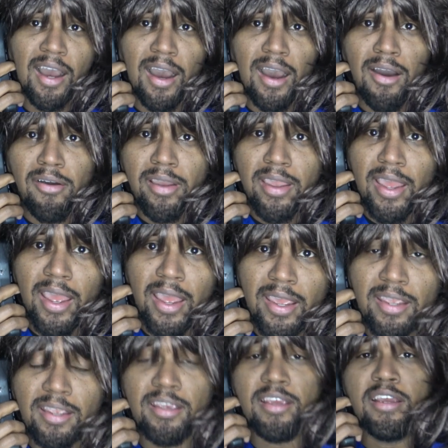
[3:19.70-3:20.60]

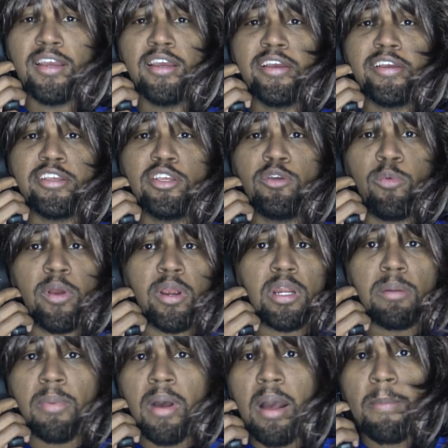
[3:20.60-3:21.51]
Okay, you
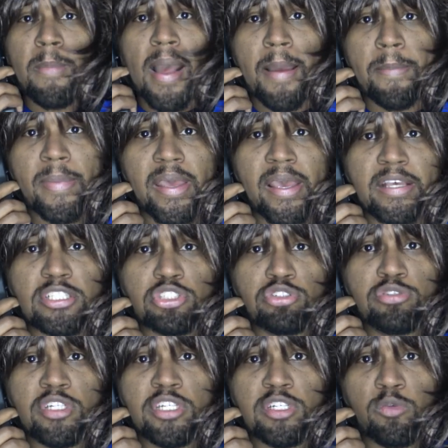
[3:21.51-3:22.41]
worried about my mess.
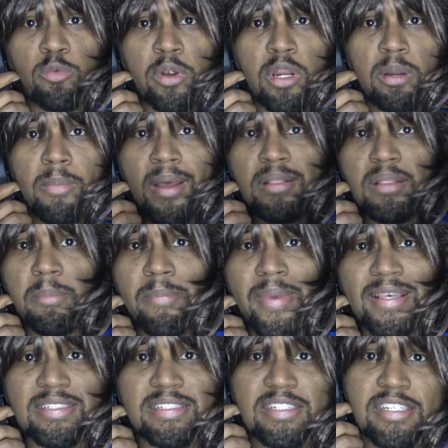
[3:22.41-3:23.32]
You need to worry about the
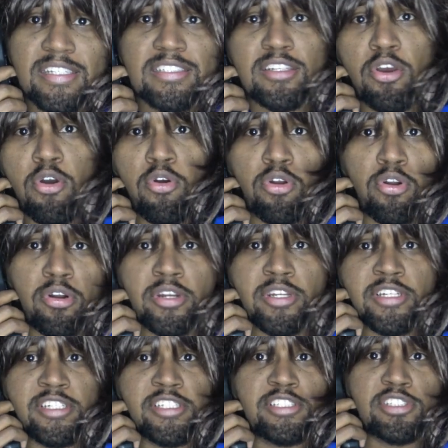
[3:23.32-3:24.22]
messiness going on
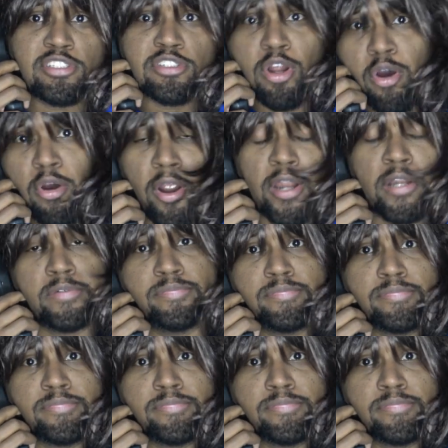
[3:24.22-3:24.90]
in this store.